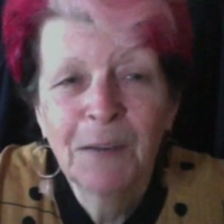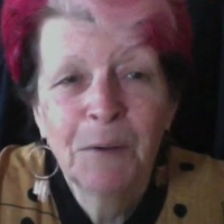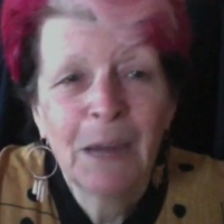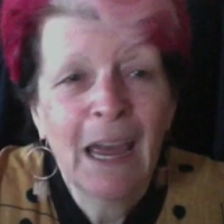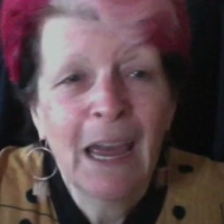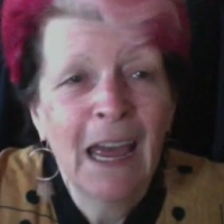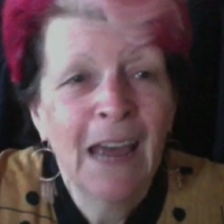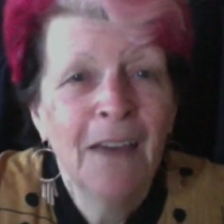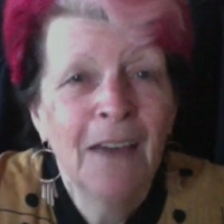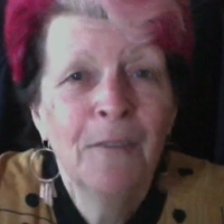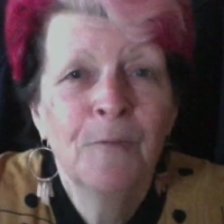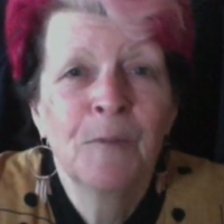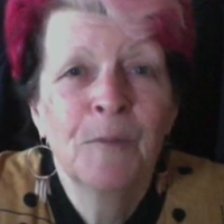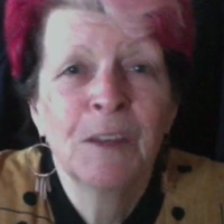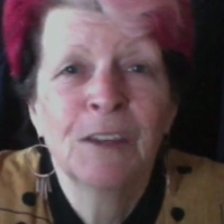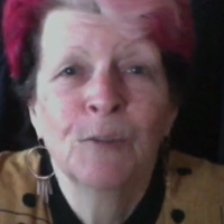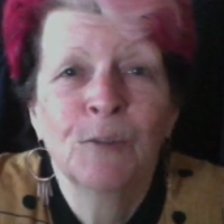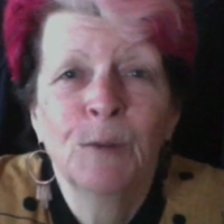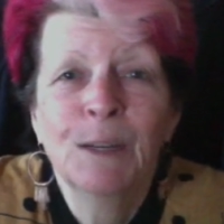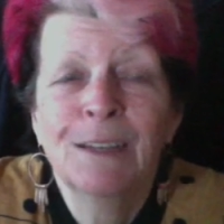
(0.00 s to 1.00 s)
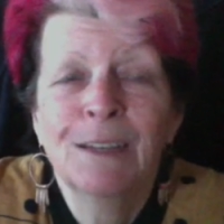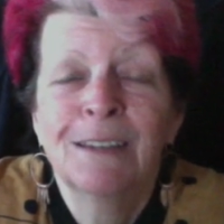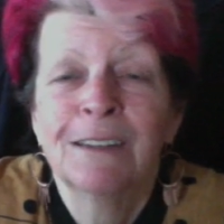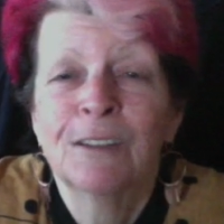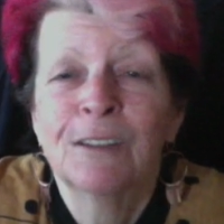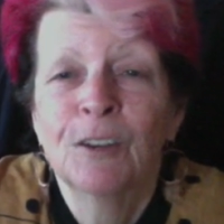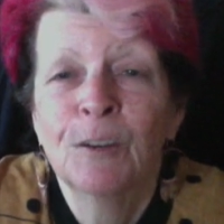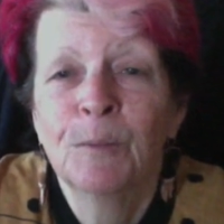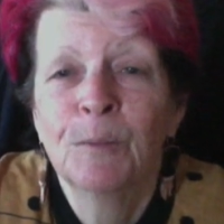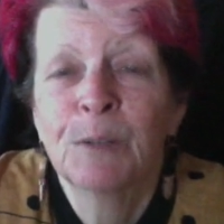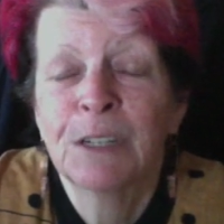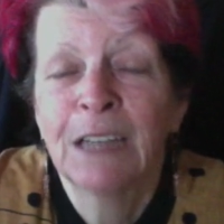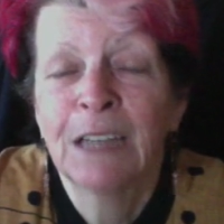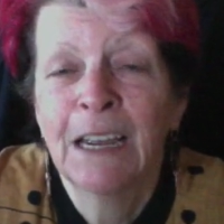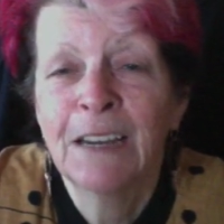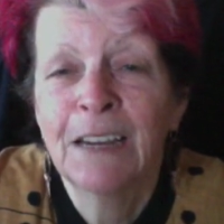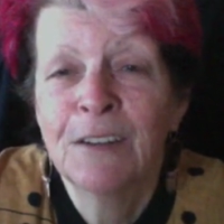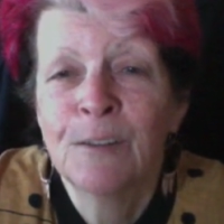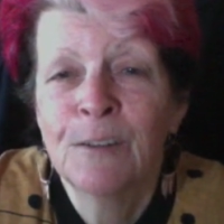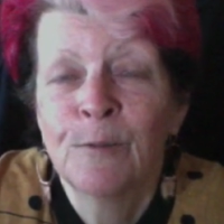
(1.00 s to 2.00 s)
have this week's
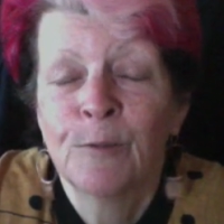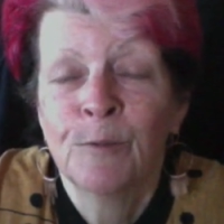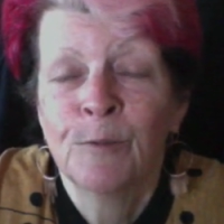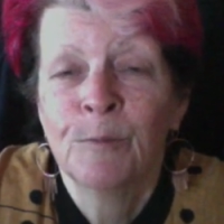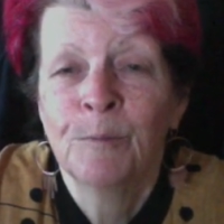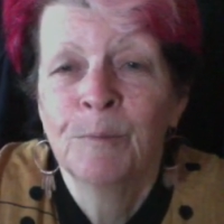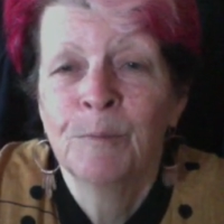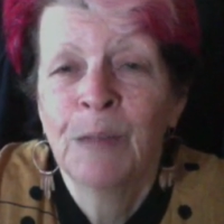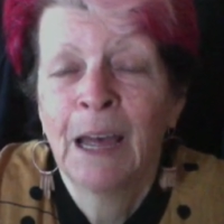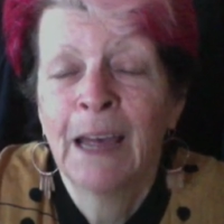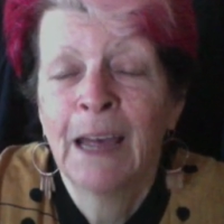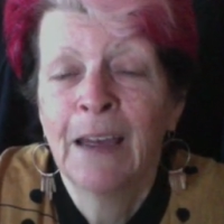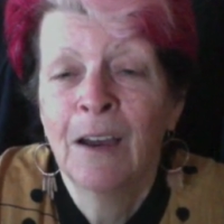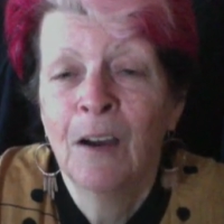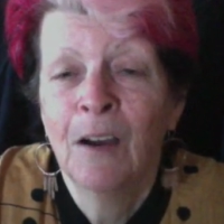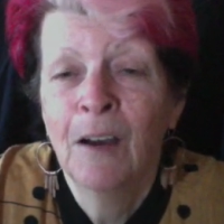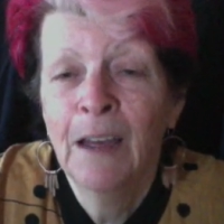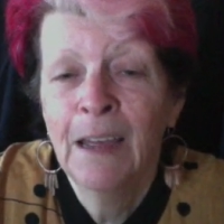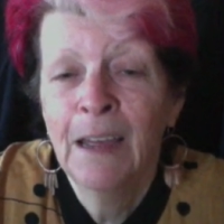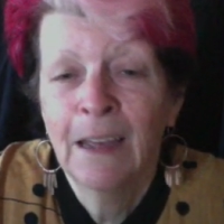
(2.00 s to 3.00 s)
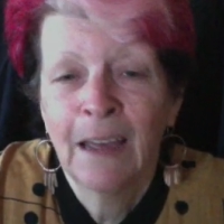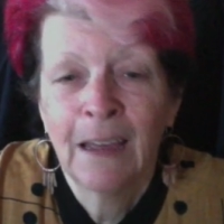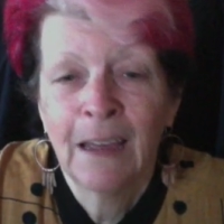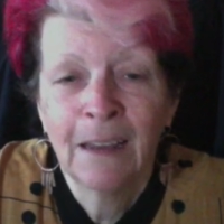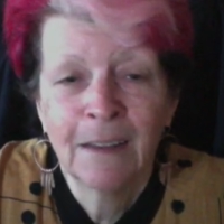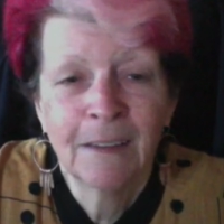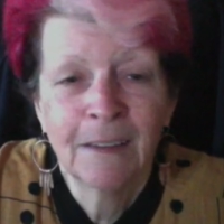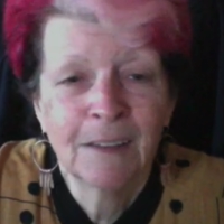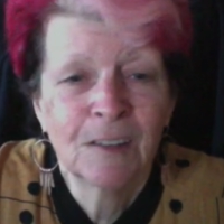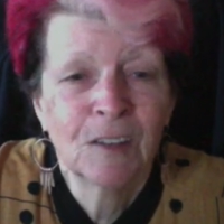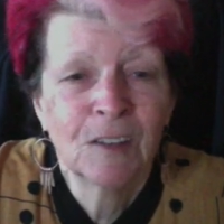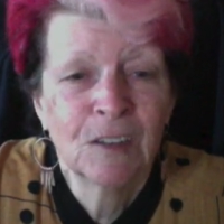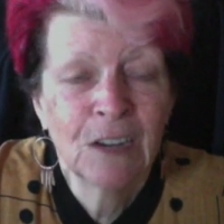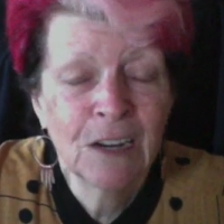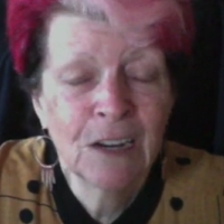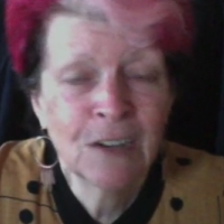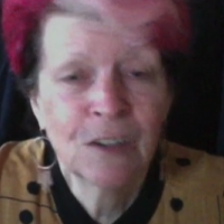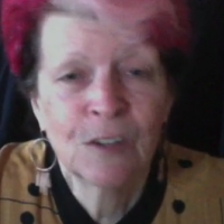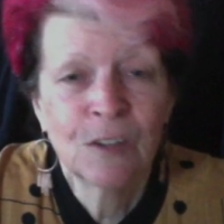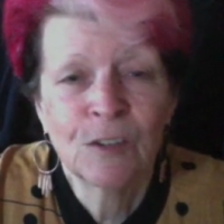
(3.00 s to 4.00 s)
interpretation from AI and the
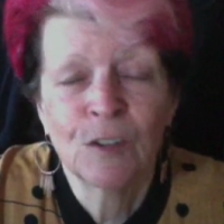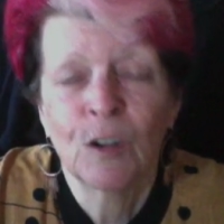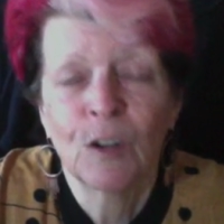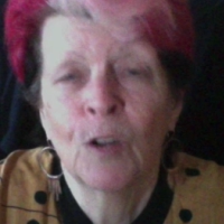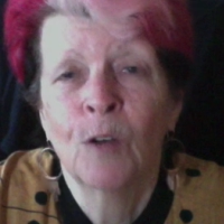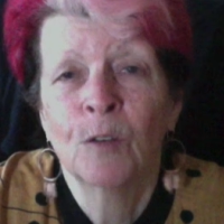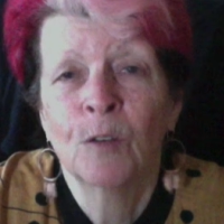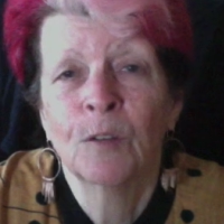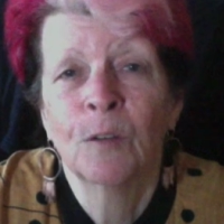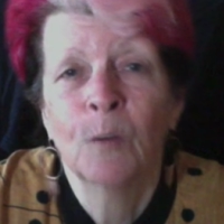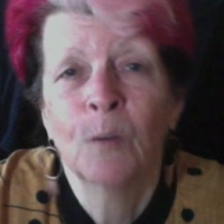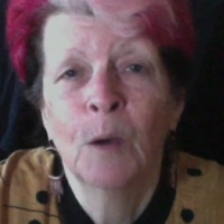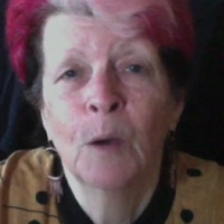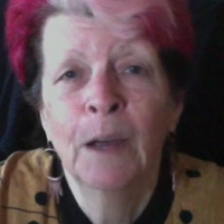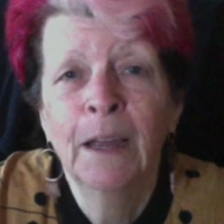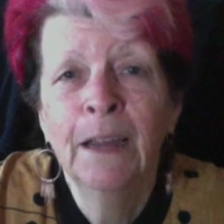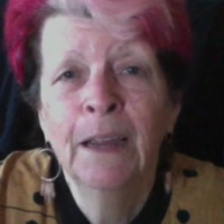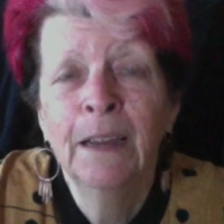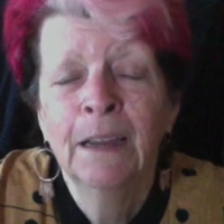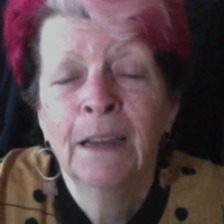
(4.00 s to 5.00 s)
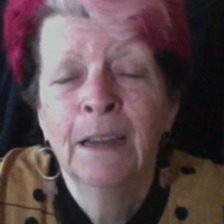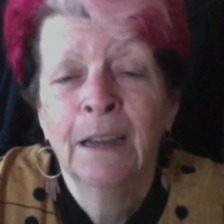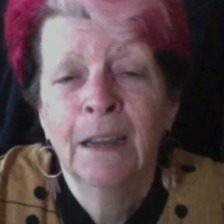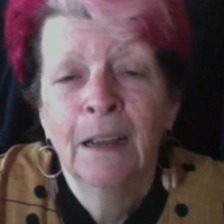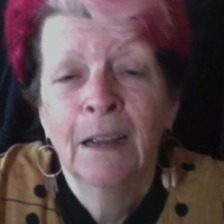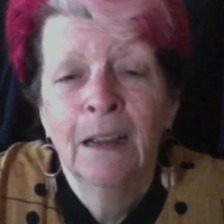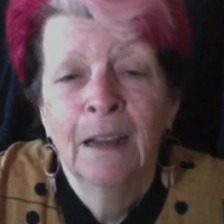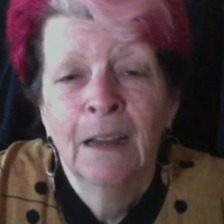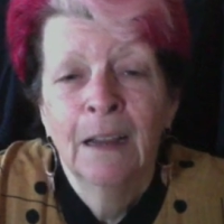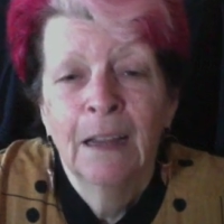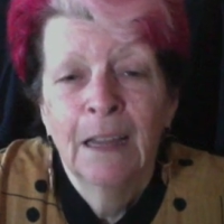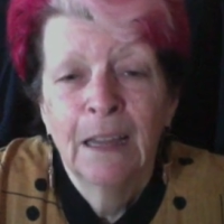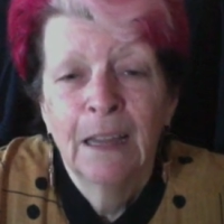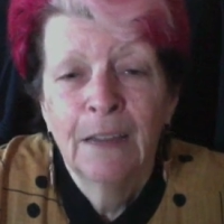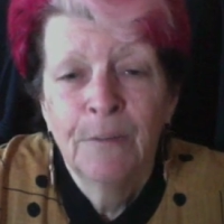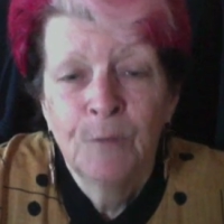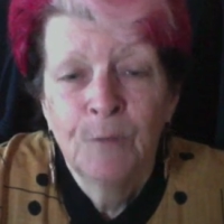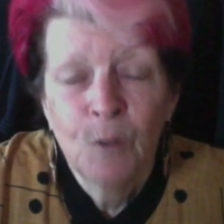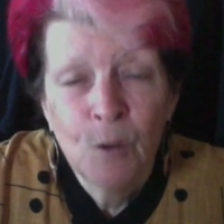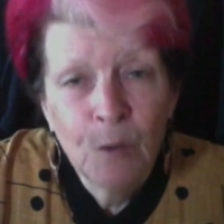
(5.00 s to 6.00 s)
suggestions along the way.
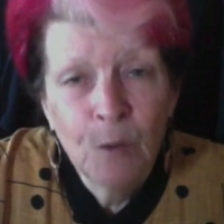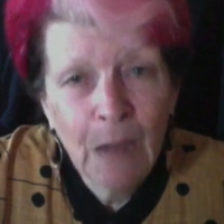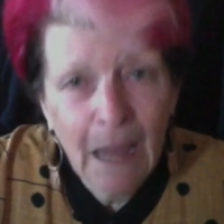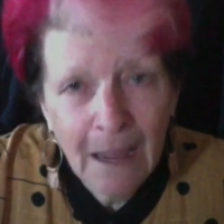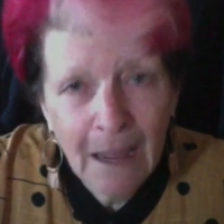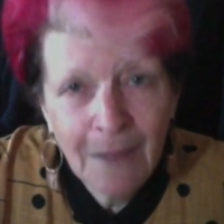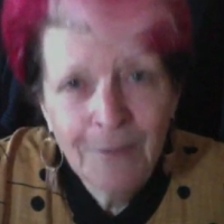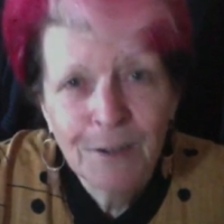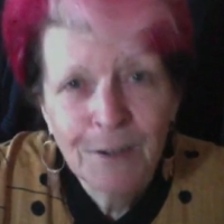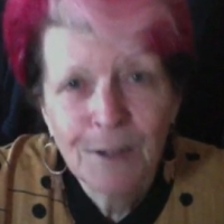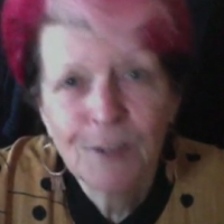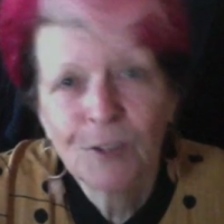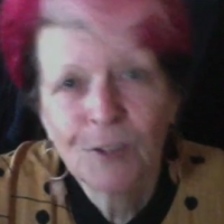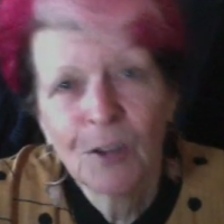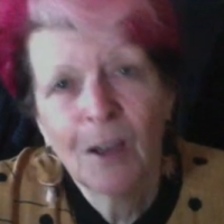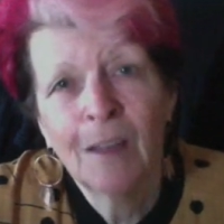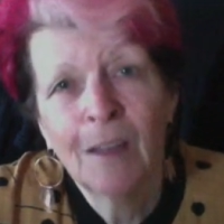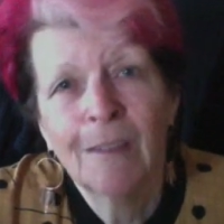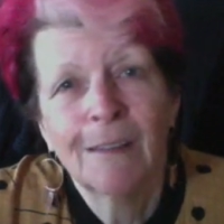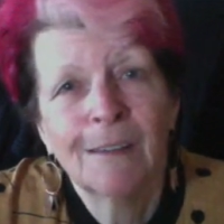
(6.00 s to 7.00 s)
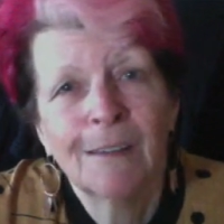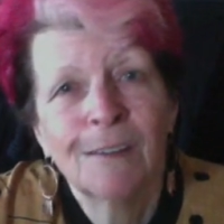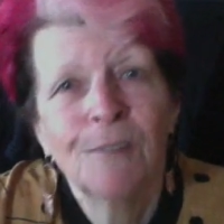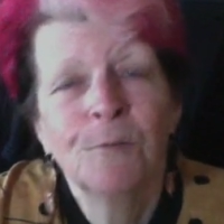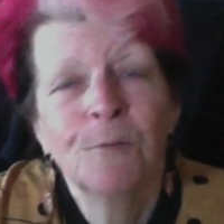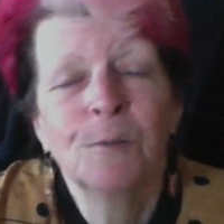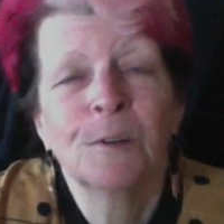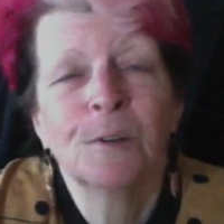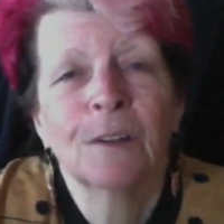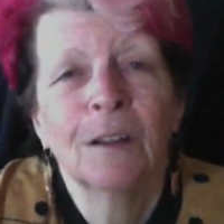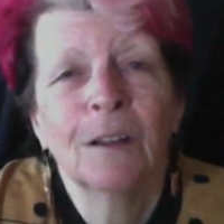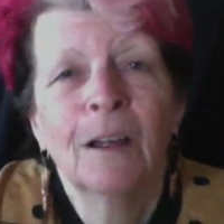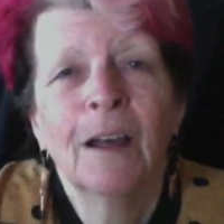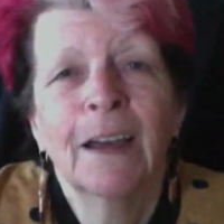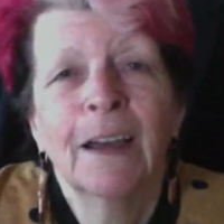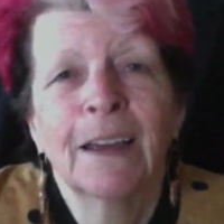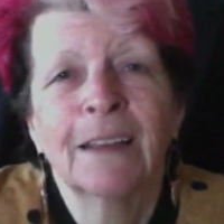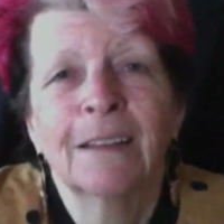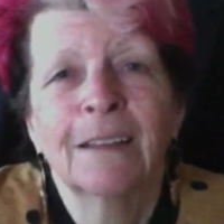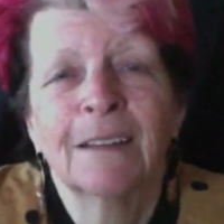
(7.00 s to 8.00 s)
If you have a design that you would like
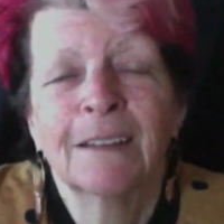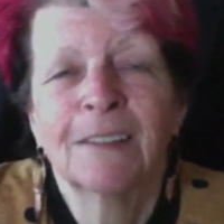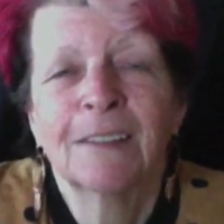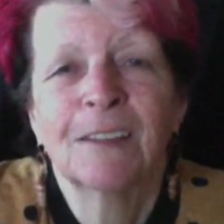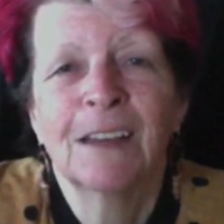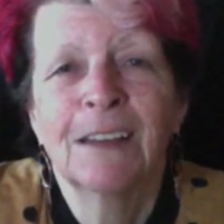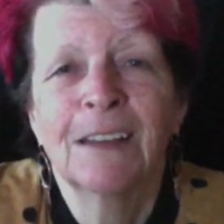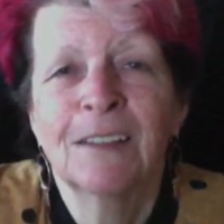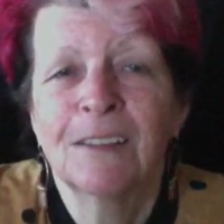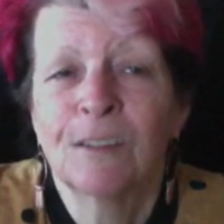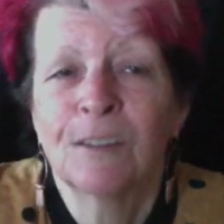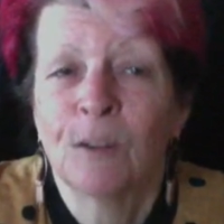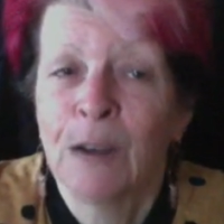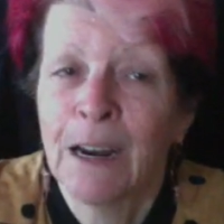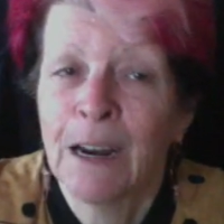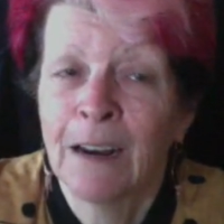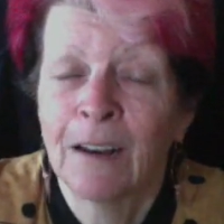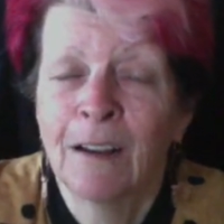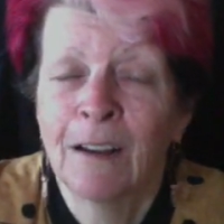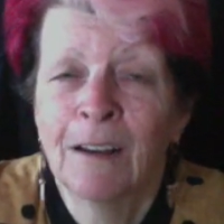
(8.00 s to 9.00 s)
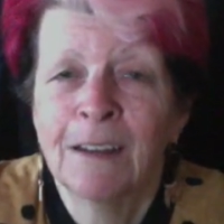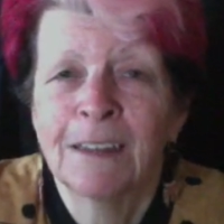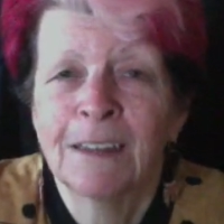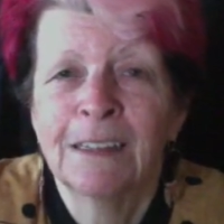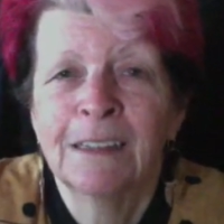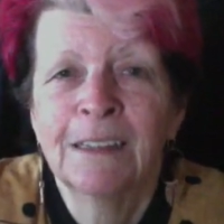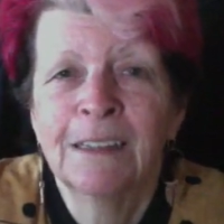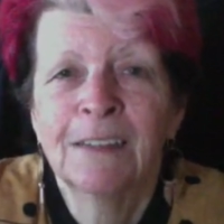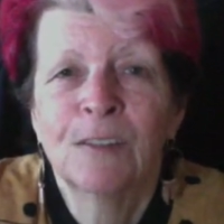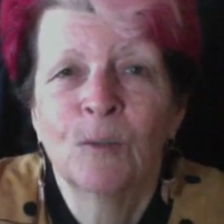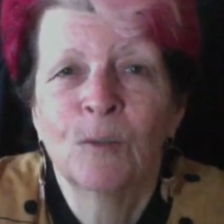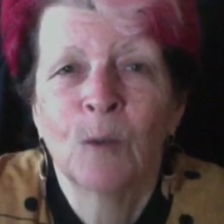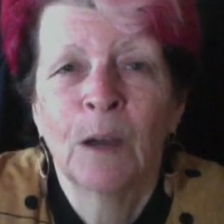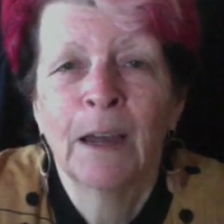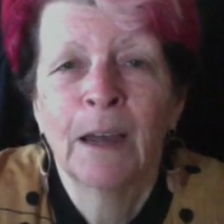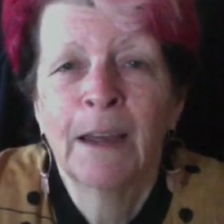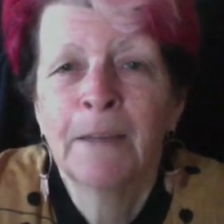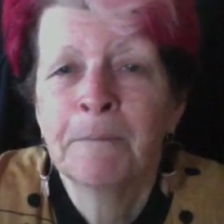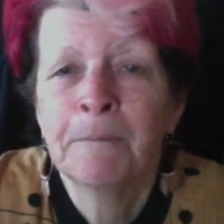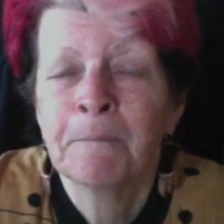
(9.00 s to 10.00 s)
assessed or analysed in this way,